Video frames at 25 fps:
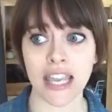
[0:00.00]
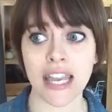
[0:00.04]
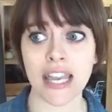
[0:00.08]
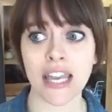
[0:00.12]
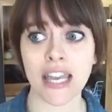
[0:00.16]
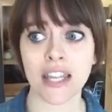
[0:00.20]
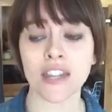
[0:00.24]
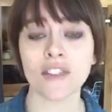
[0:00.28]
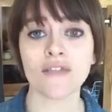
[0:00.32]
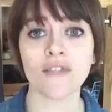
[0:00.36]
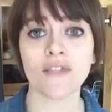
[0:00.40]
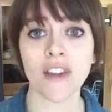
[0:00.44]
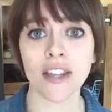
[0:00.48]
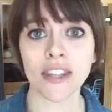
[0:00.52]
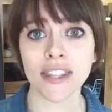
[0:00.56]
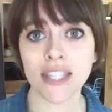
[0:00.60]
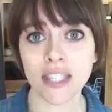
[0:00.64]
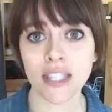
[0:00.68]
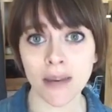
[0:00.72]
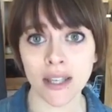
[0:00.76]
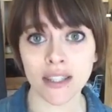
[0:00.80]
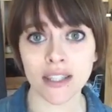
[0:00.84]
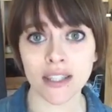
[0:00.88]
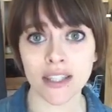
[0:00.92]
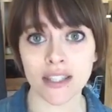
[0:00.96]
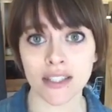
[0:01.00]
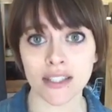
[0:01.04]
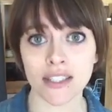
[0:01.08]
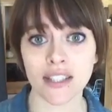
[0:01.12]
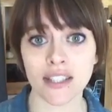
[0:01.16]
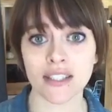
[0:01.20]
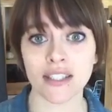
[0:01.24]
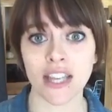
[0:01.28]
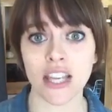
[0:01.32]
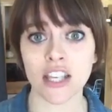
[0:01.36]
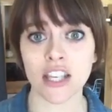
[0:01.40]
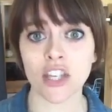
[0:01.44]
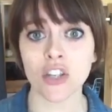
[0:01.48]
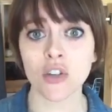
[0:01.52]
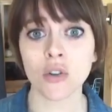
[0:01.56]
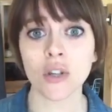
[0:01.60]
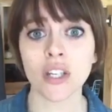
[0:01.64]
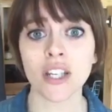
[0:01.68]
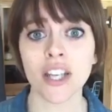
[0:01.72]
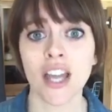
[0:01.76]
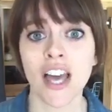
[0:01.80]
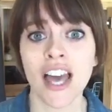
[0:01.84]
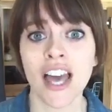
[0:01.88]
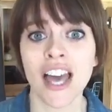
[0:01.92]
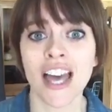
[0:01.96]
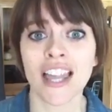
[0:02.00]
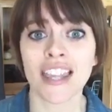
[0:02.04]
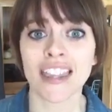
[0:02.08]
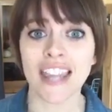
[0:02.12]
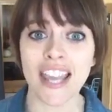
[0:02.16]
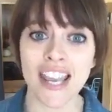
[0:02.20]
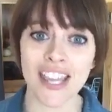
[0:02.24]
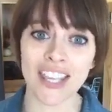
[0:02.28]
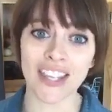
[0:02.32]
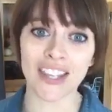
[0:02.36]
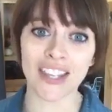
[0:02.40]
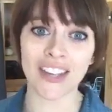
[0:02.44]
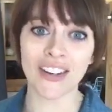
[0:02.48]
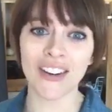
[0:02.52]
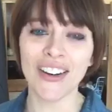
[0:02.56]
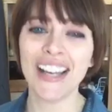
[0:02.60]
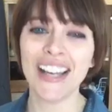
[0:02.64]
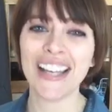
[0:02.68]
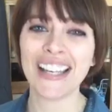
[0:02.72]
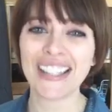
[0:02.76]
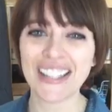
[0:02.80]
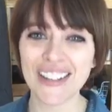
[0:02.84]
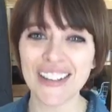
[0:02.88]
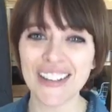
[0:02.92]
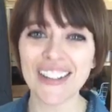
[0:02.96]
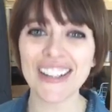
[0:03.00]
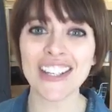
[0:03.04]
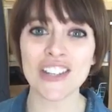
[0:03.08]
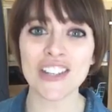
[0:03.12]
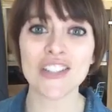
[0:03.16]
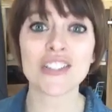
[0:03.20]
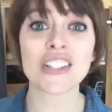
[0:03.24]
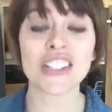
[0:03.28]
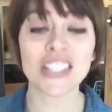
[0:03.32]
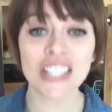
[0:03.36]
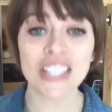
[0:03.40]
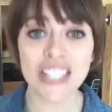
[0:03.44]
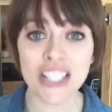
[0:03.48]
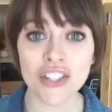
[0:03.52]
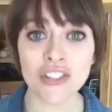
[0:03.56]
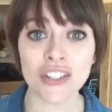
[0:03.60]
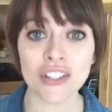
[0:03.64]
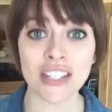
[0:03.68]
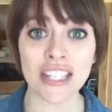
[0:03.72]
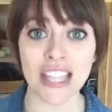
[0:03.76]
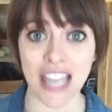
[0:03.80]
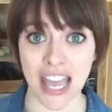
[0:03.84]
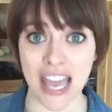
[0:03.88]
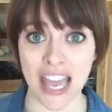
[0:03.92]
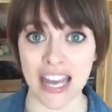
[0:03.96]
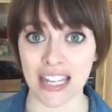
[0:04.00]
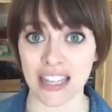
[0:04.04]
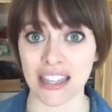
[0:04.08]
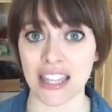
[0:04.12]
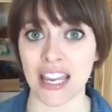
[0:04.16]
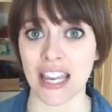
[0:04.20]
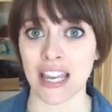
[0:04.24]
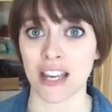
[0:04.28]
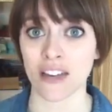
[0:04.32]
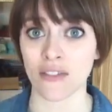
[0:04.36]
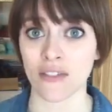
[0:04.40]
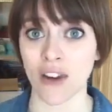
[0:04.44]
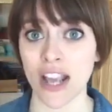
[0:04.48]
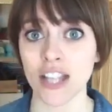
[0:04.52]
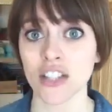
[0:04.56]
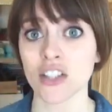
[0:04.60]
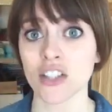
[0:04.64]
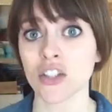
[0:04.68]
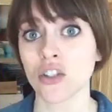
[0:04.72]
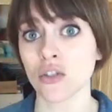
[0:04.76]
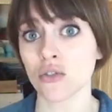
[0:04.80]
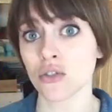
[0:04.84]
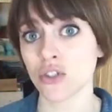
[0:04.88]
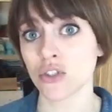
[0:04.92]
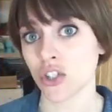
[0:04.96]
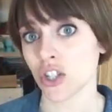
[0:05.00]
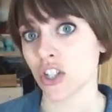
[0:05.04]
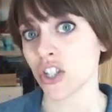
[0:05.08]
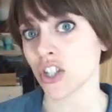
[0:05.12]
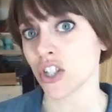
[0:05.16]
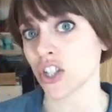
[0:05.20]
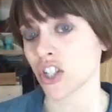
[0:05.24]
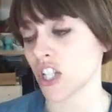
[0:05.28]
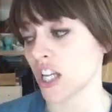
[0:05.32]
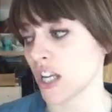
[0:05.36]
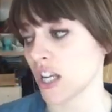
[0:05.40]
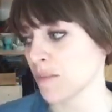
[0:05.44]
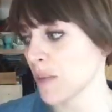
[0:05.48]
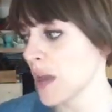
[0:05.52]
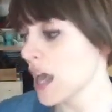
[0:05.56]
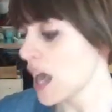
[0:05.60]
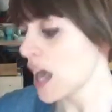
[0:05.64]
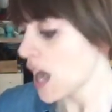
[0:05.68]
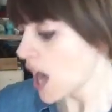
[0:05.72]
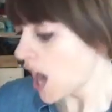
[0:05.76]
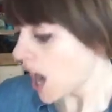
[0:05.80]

And the fun thing about this is that you can, thank you, you can use literally anything, right? So dirt cheap.